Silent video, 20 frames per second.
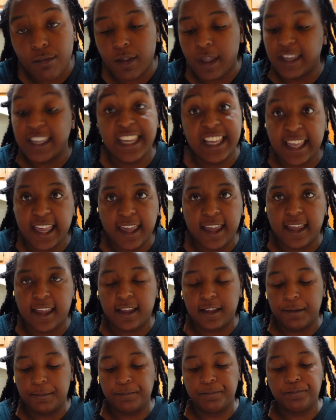You can't.
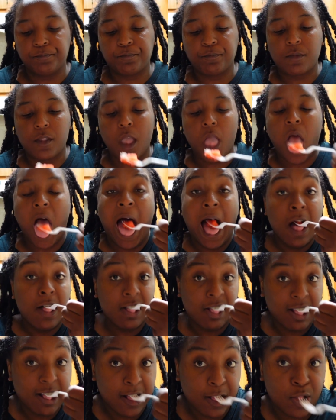
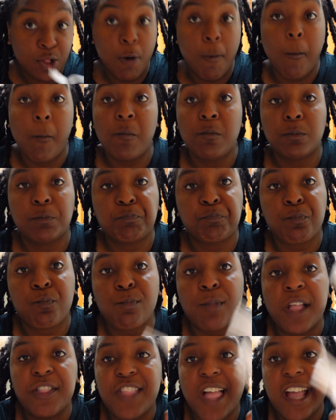So,
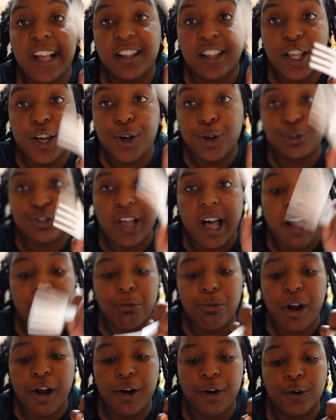they clone
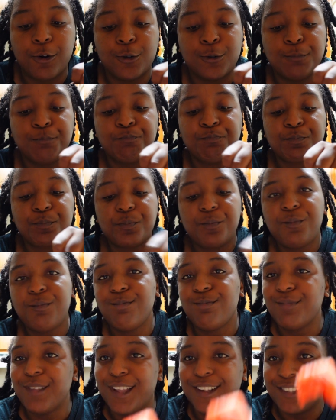Tyrone.
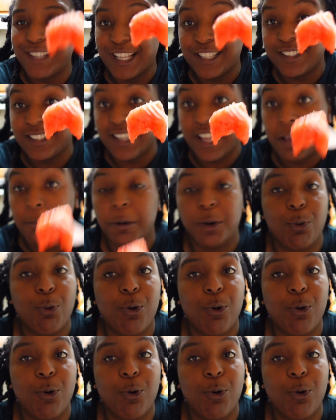That's the name of the